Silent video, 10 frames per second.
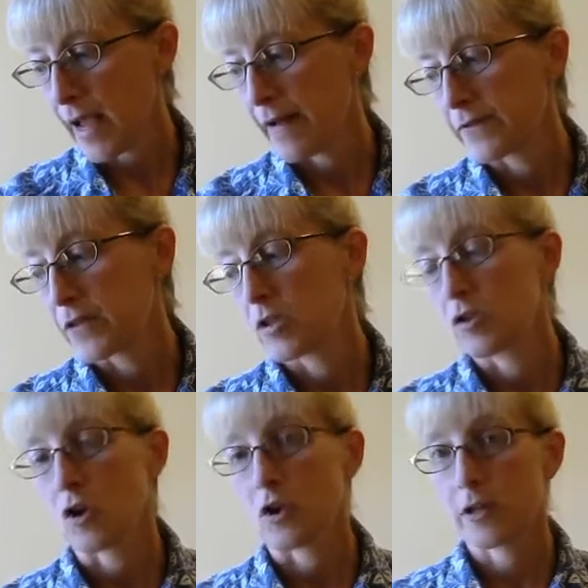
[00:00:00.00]
I have
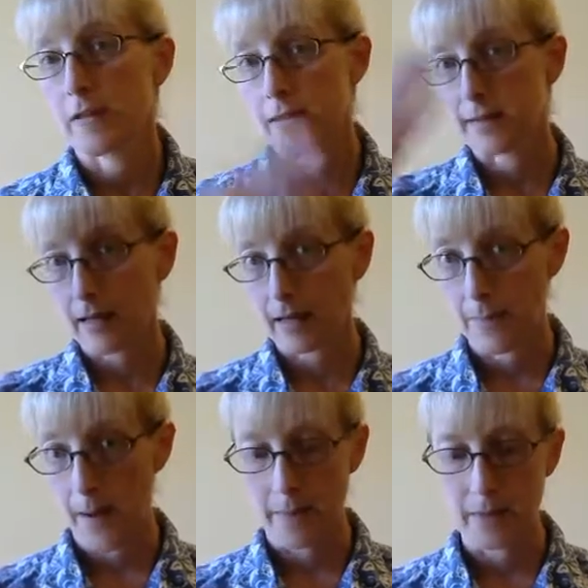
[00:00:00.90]
started the
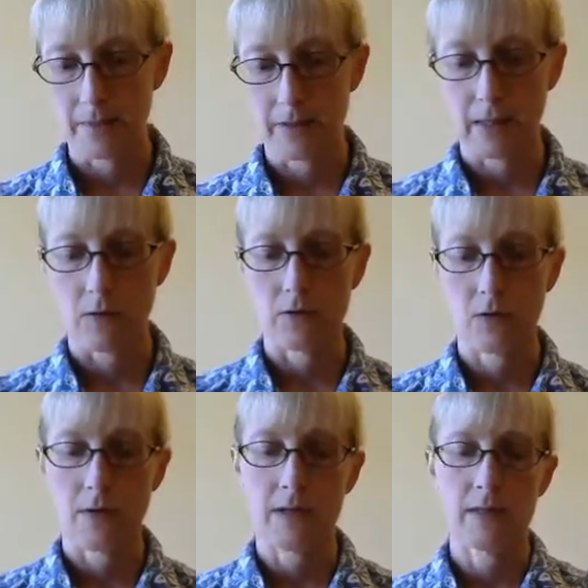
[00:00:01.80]
second bobbin of singles,
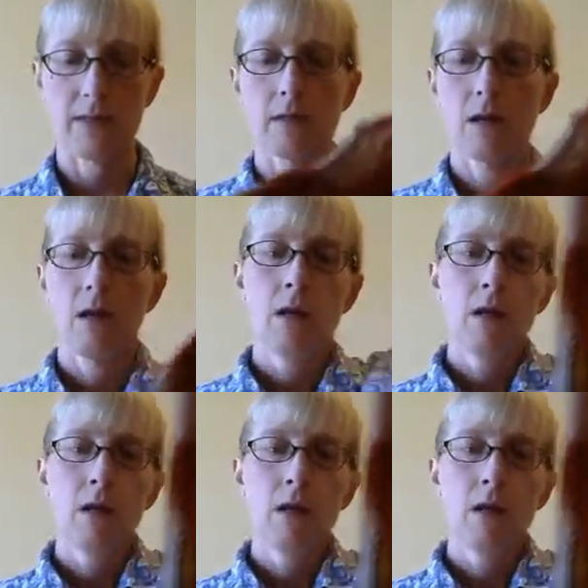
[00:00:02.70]
so this is